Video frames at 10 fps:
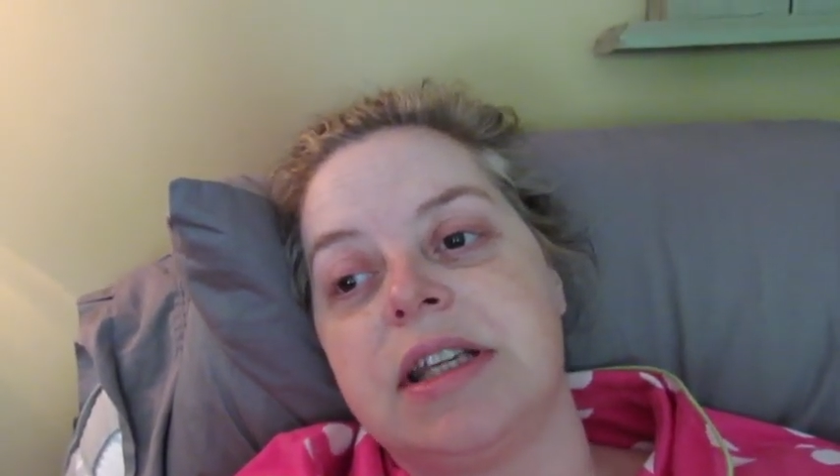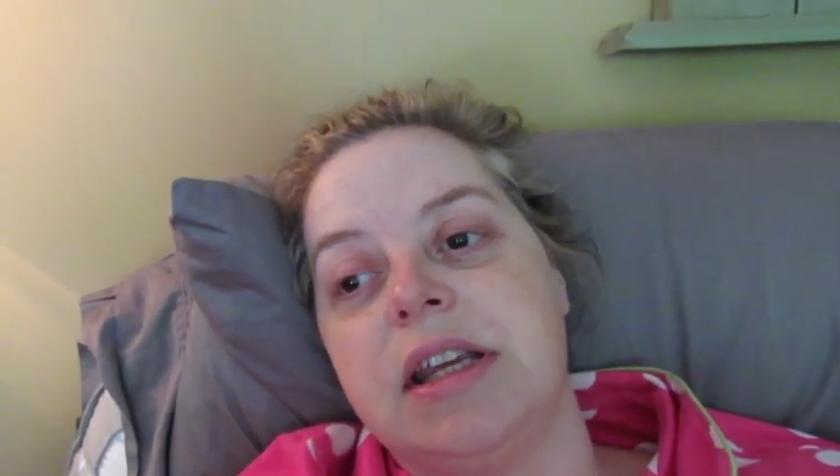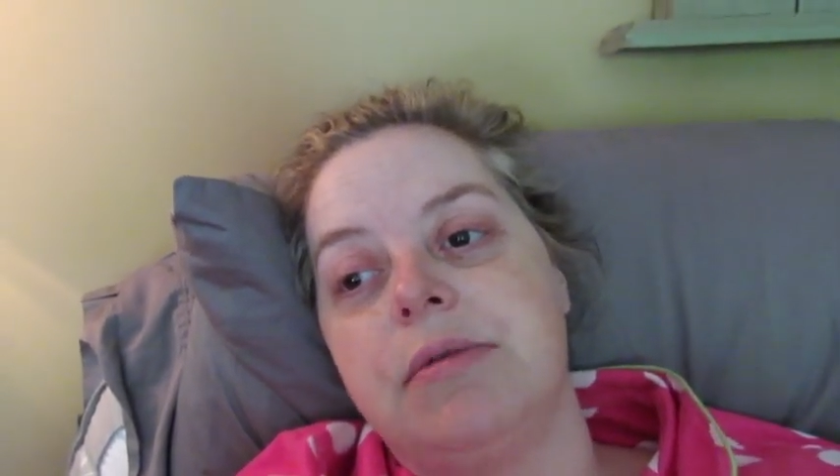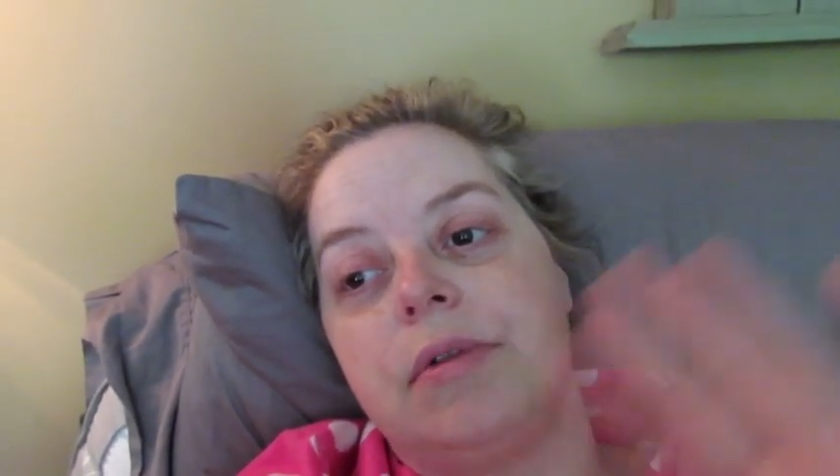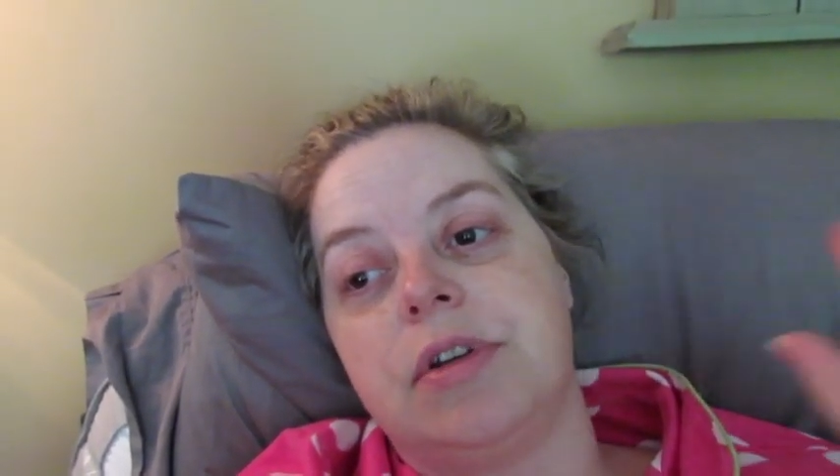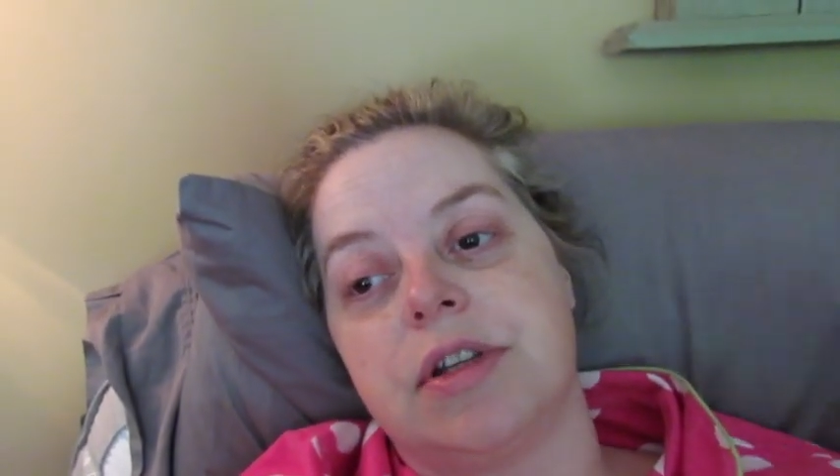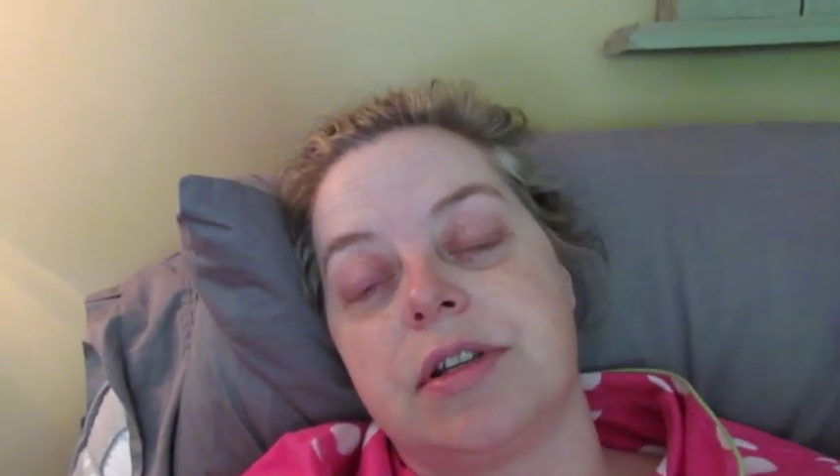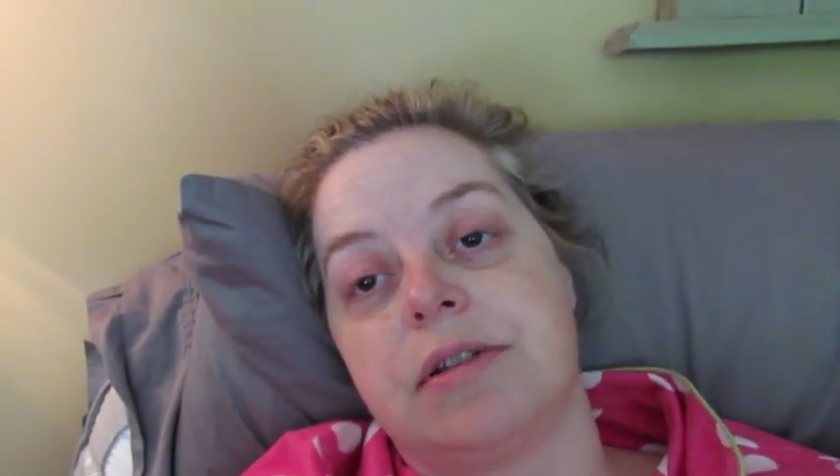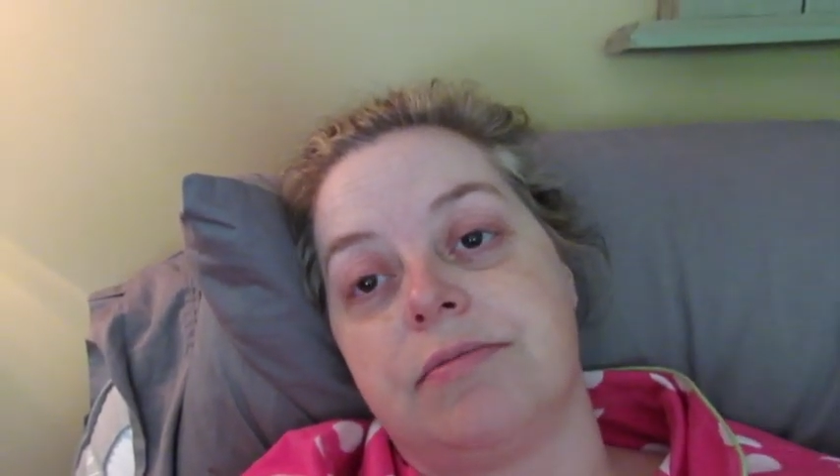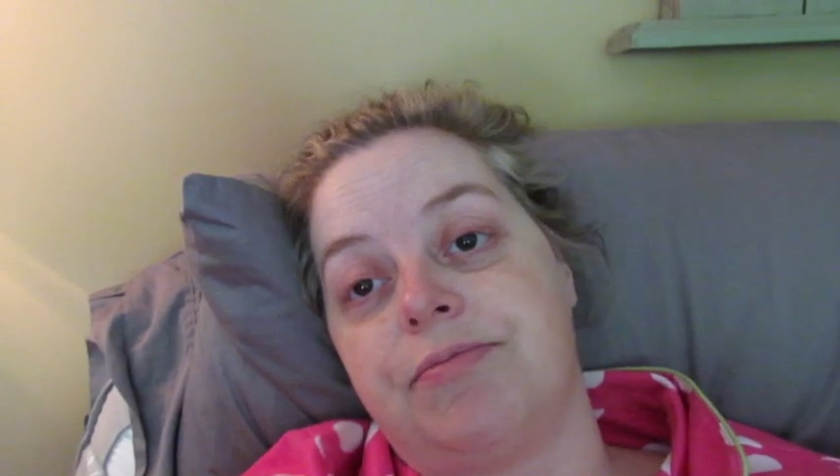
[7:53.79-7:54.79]
he would
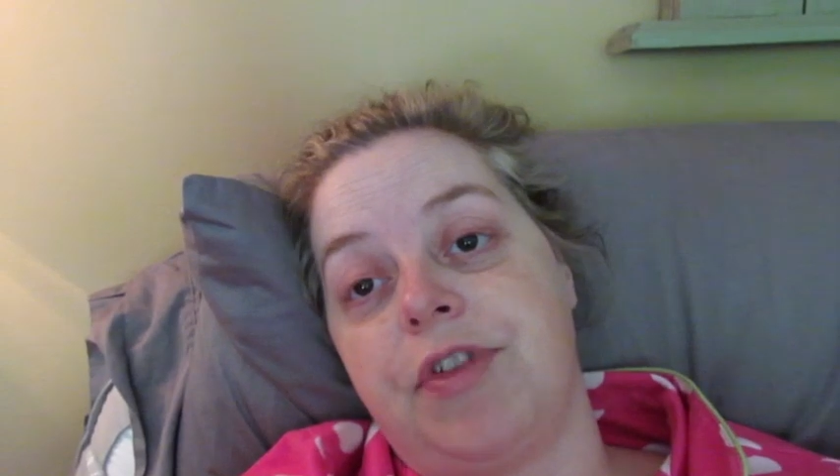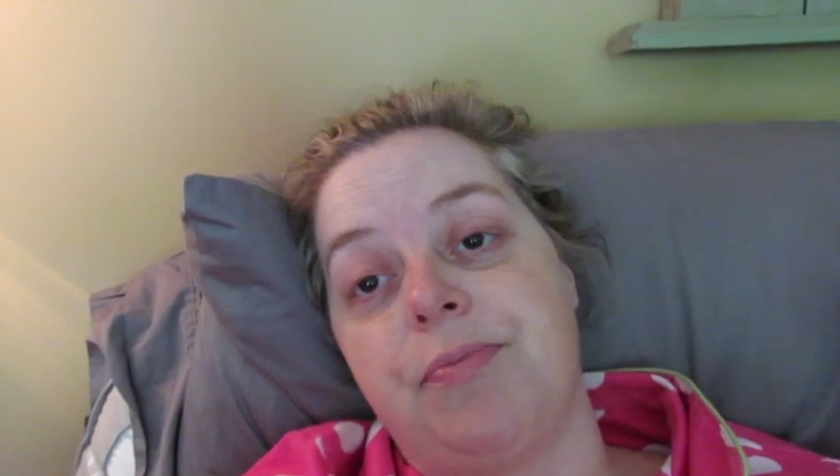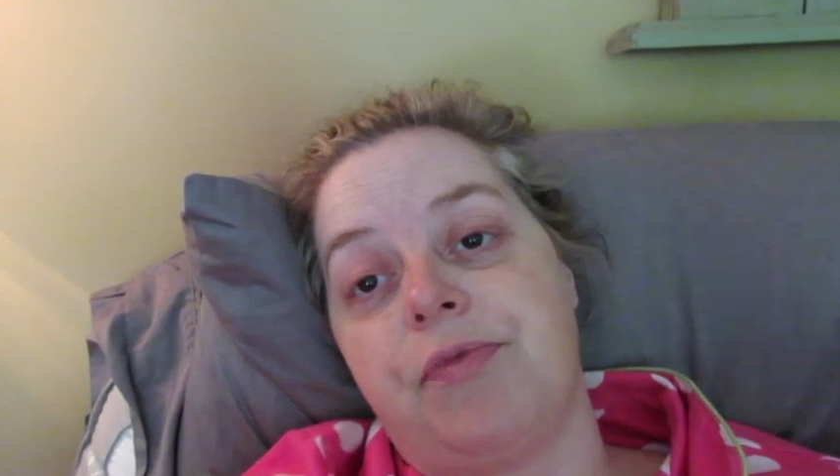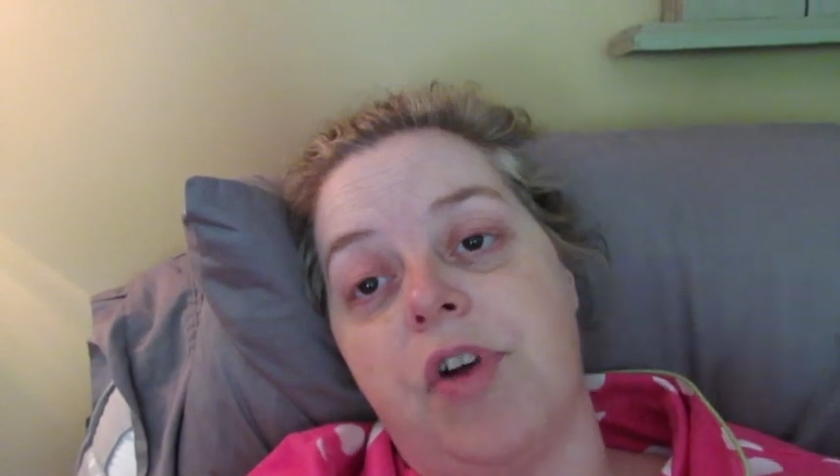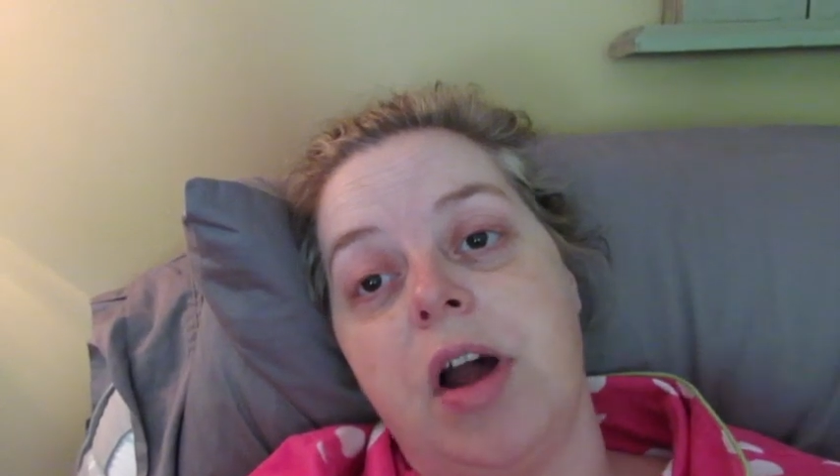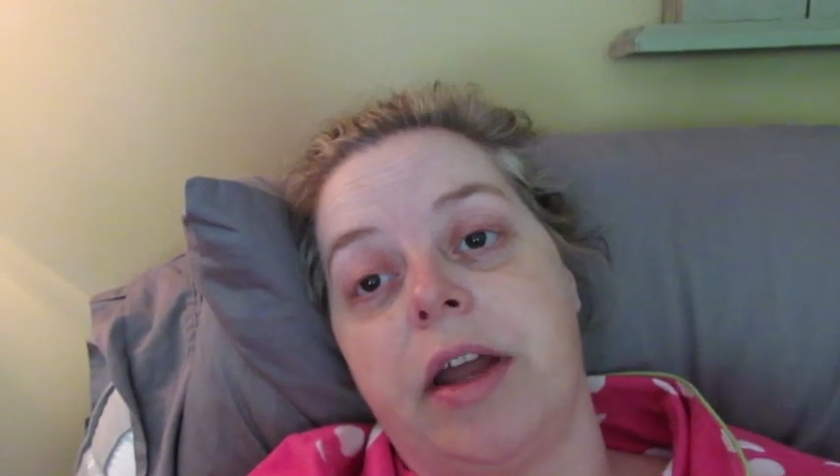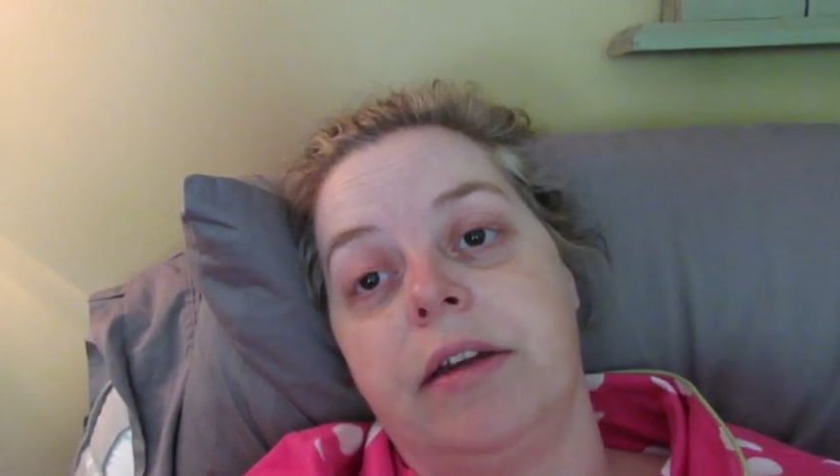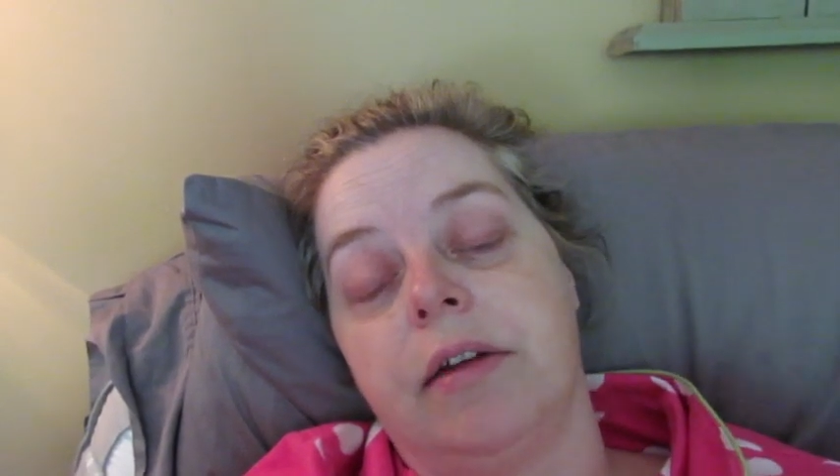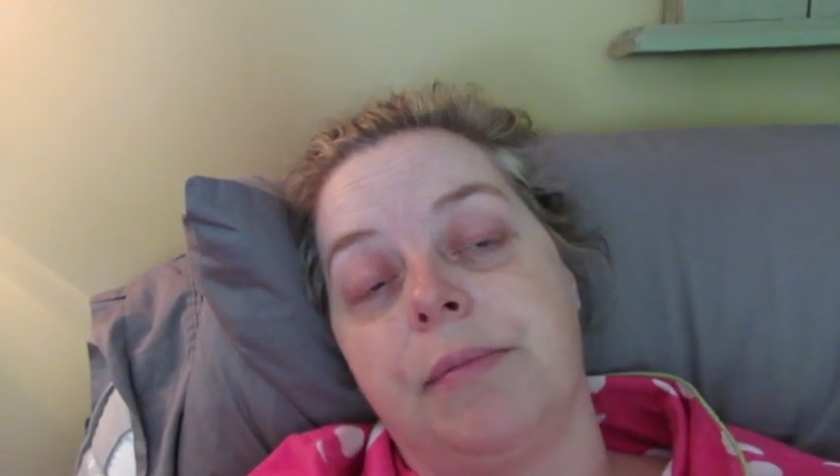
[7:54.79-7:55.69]
just be fine.